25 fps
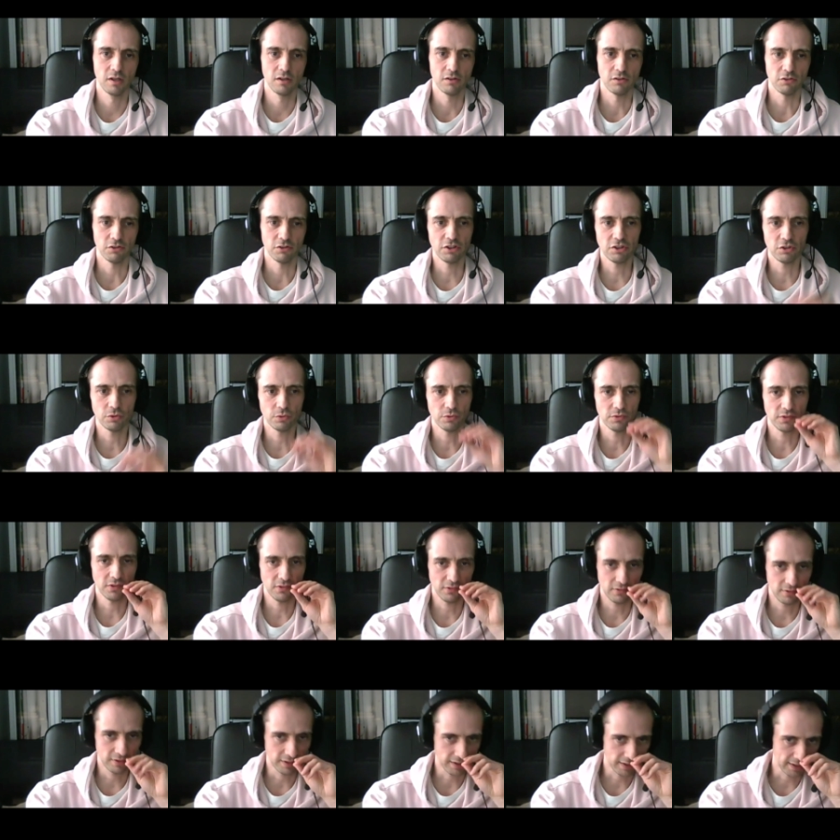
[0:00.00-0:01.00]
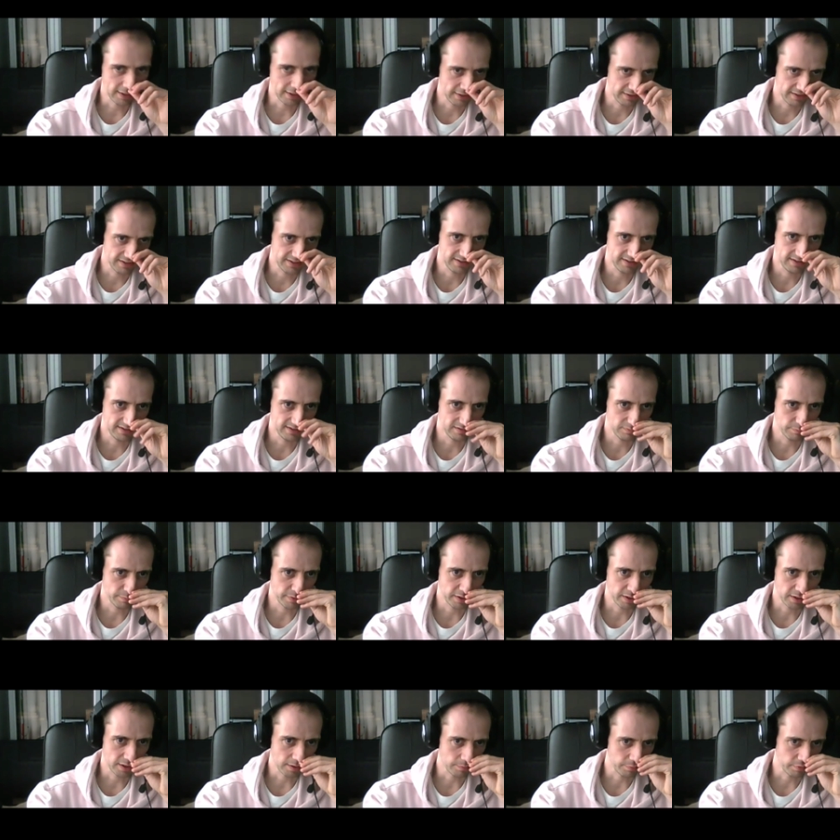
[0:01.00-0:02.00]
reduces the candidates
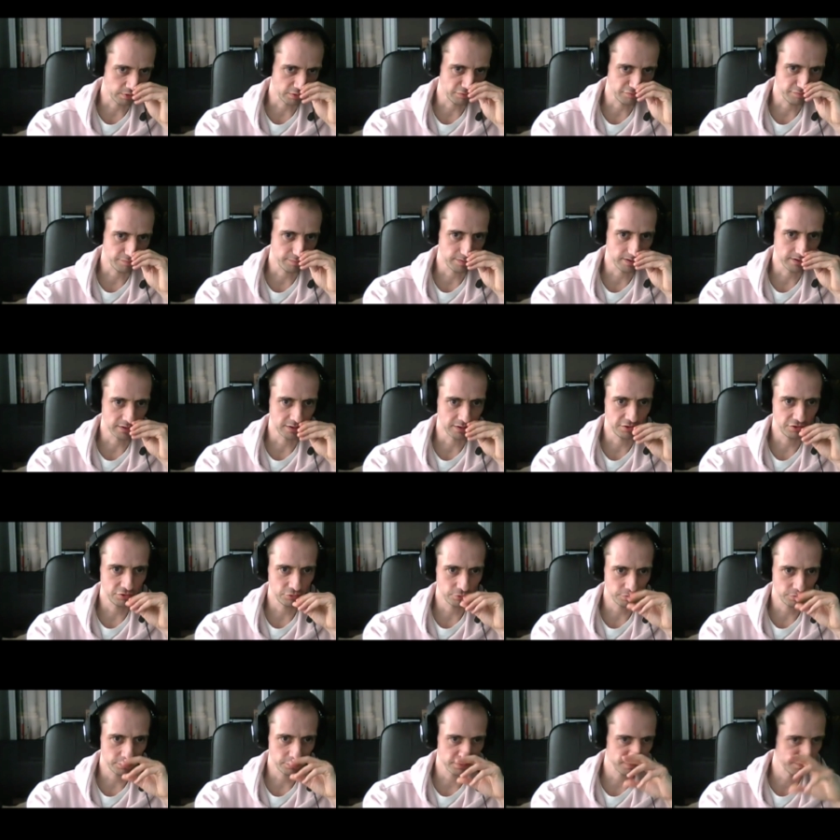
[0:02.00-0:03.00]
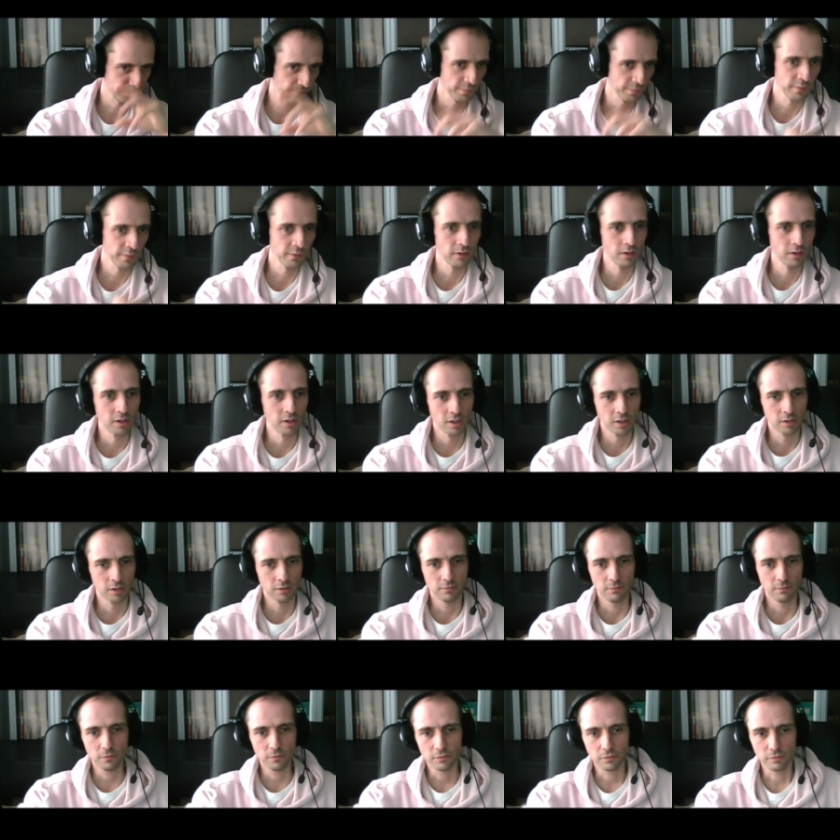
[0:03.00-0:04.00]
by a couple of magnitudes.
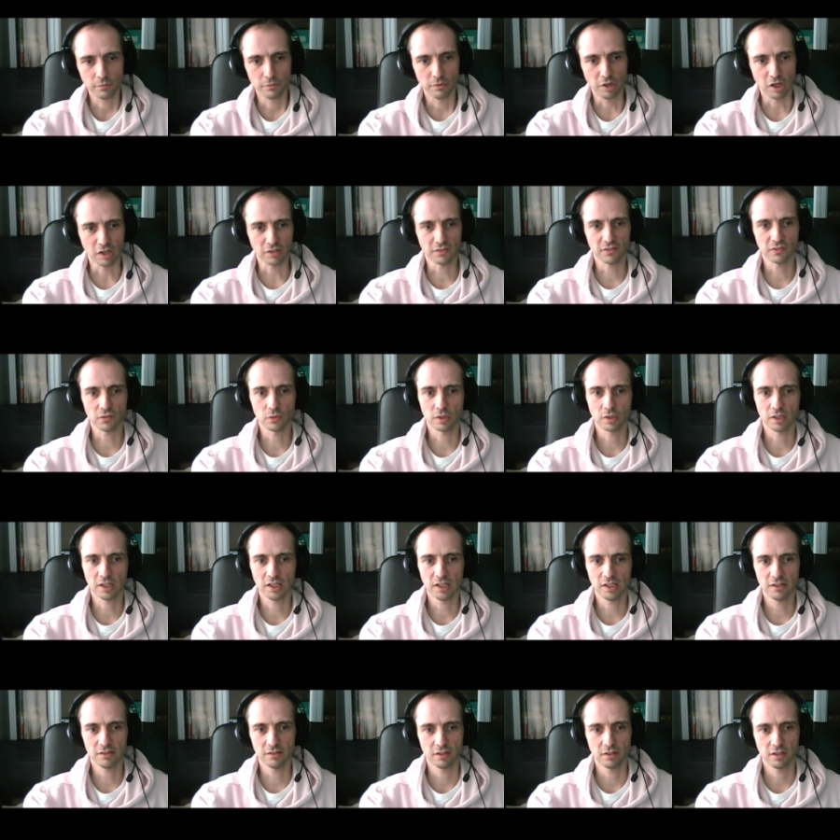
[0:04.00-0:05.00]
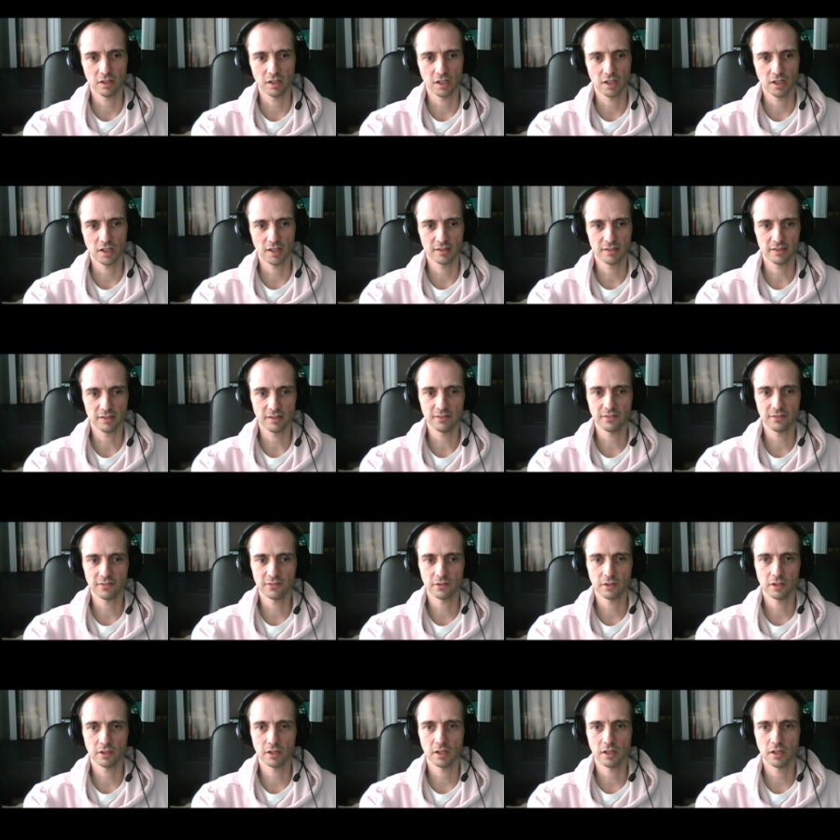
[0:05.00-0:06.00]
We also need
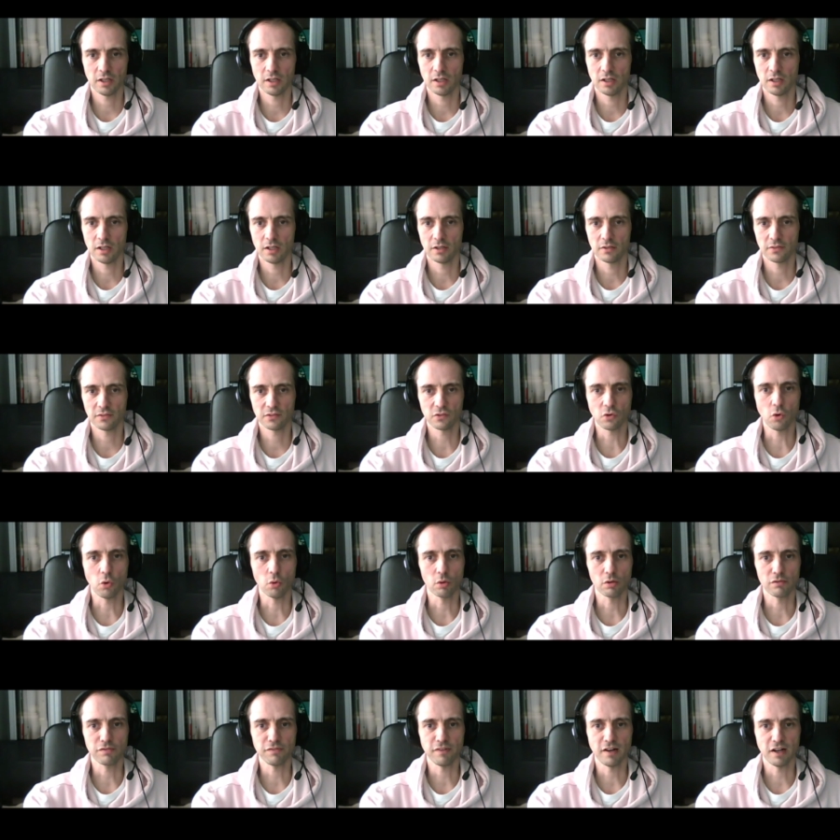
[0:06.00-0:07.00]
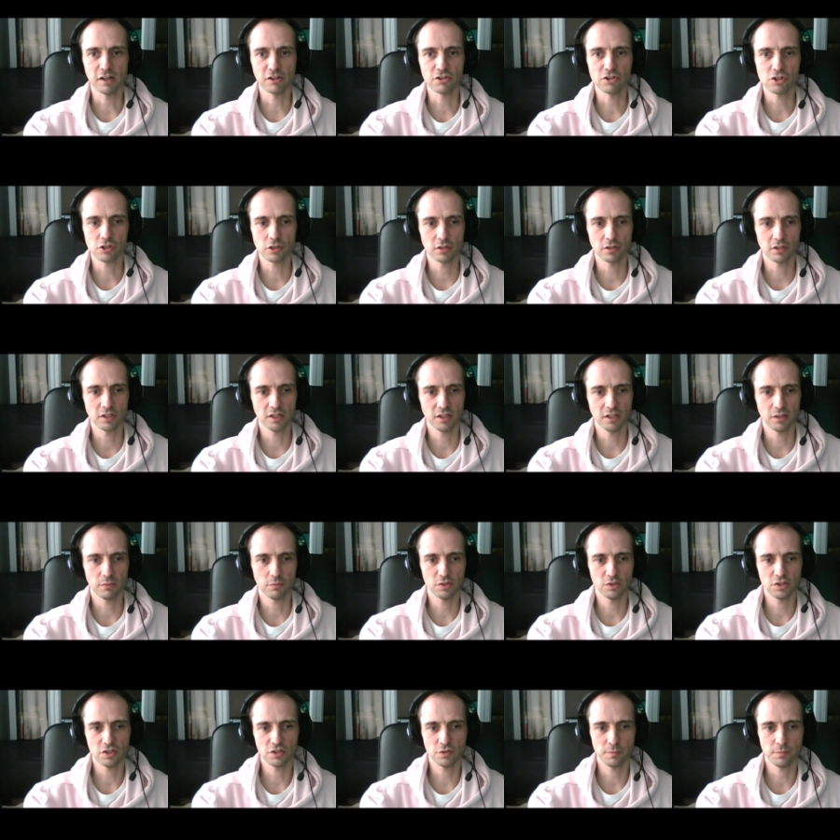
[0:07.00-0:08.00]
this score function here,
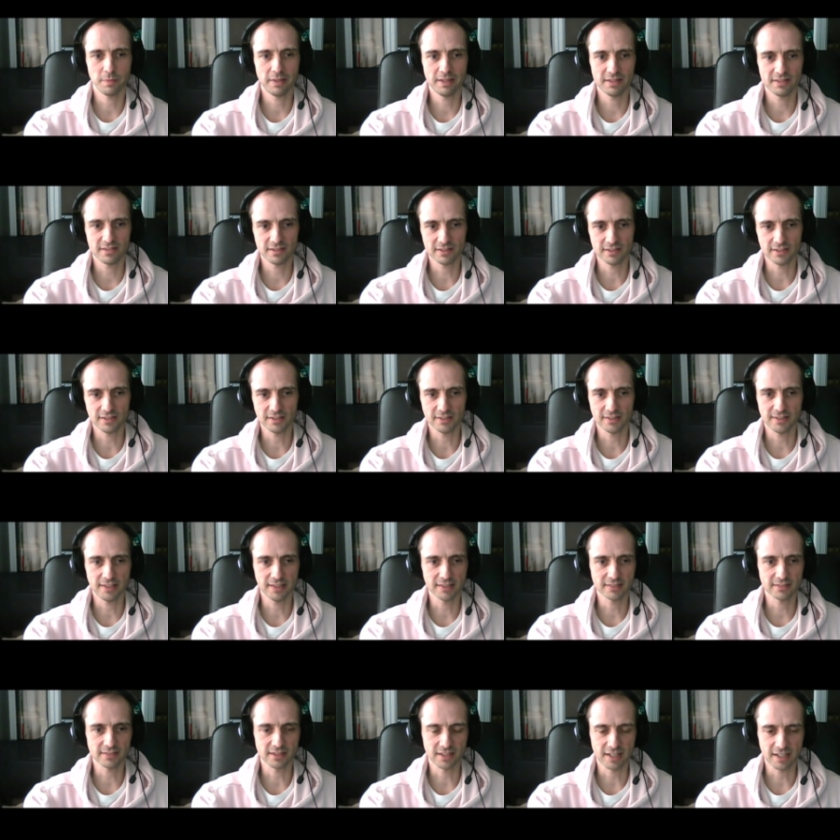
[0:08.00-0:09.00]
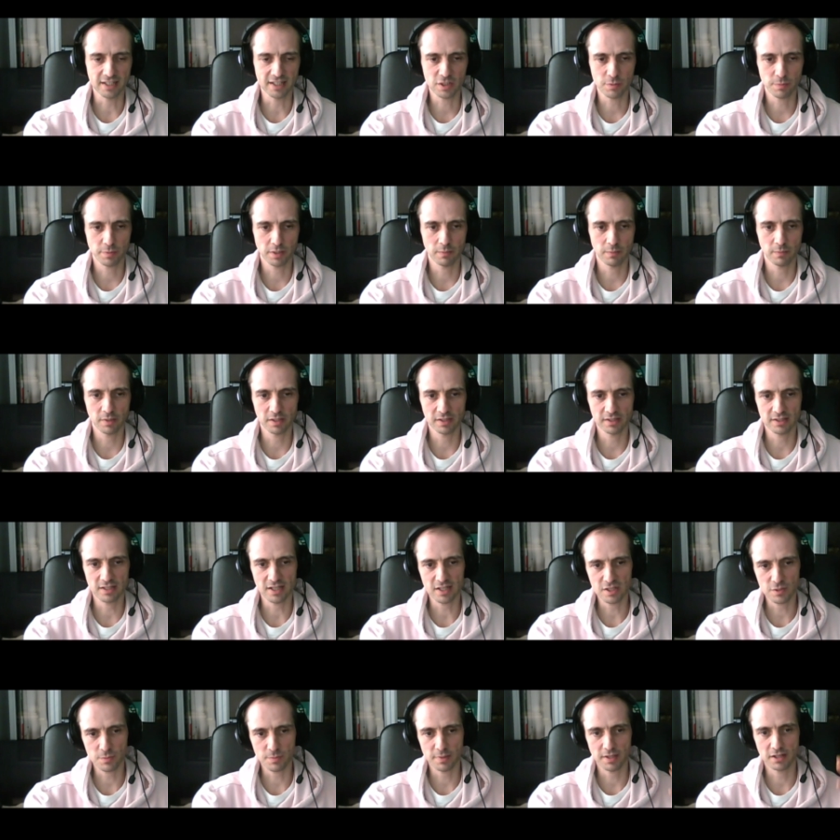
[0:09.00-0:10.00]
which is basically takes an
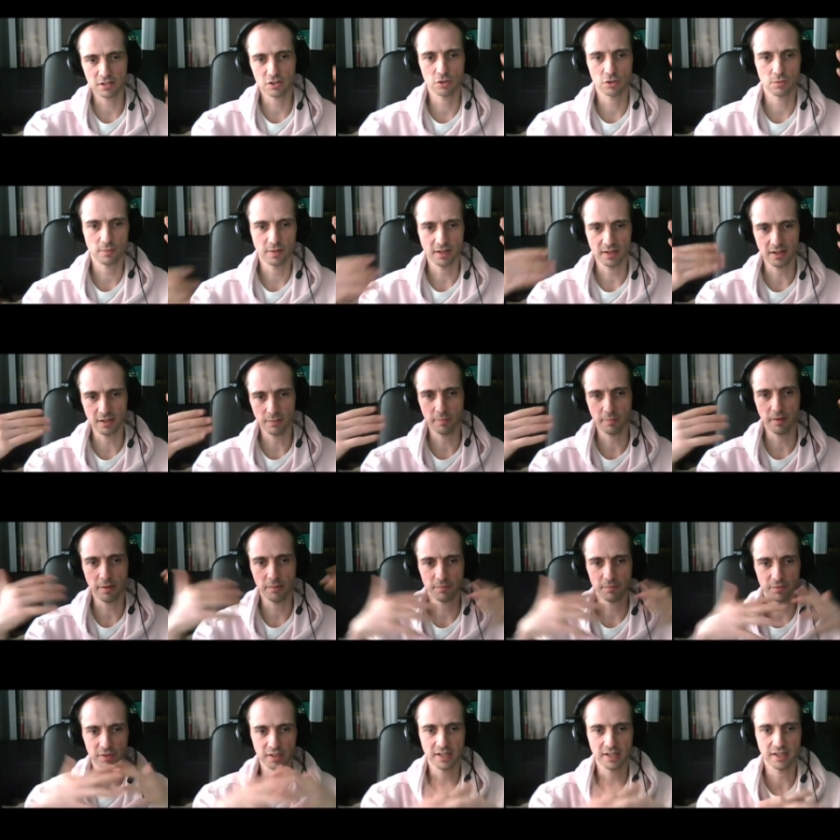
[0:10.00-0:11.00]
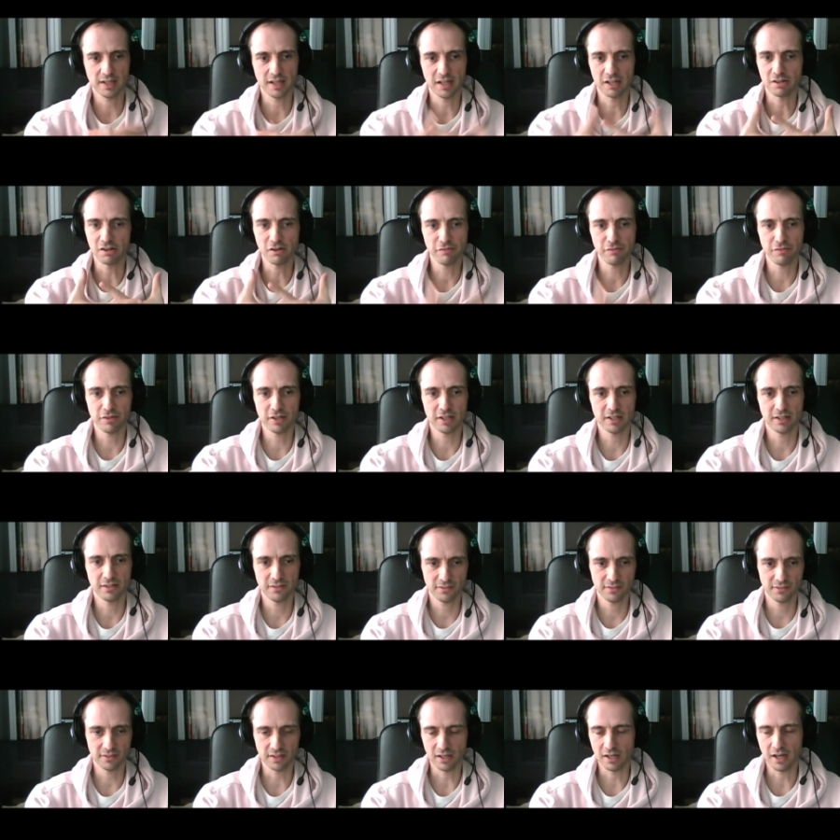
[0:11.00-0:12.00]
experimental spectrum and the peptide, a
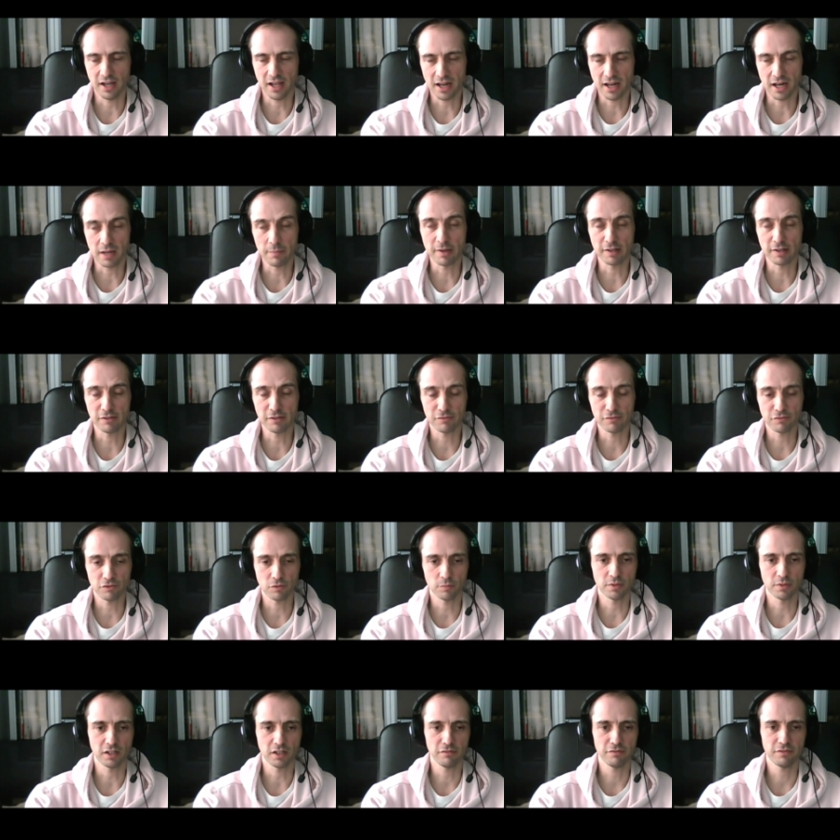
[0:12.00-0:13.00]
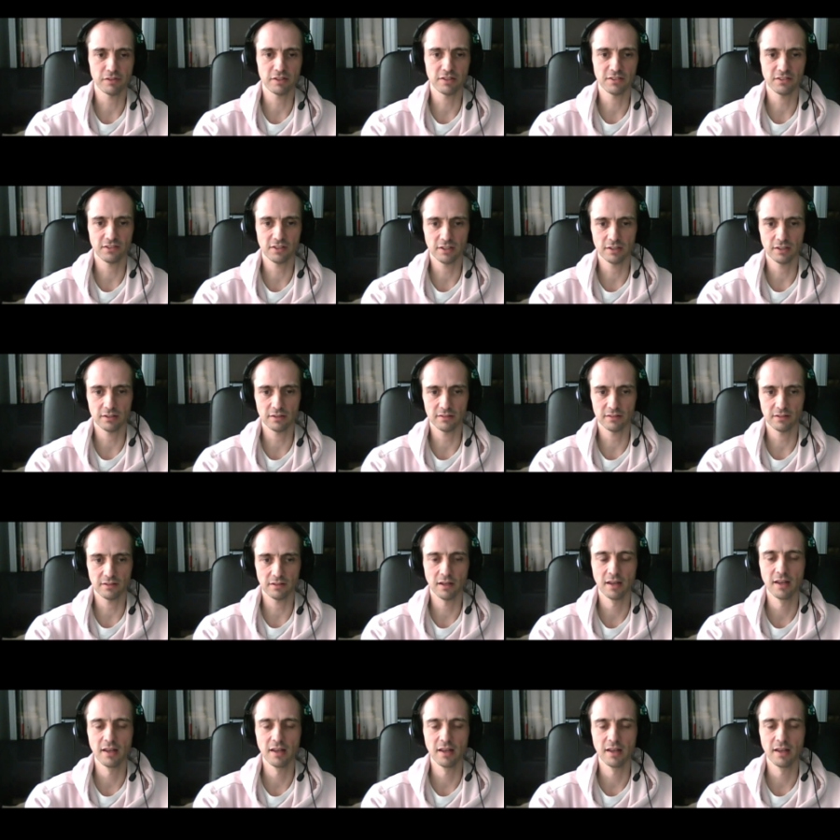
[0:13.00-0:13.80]
reference, and an element from the reference data set,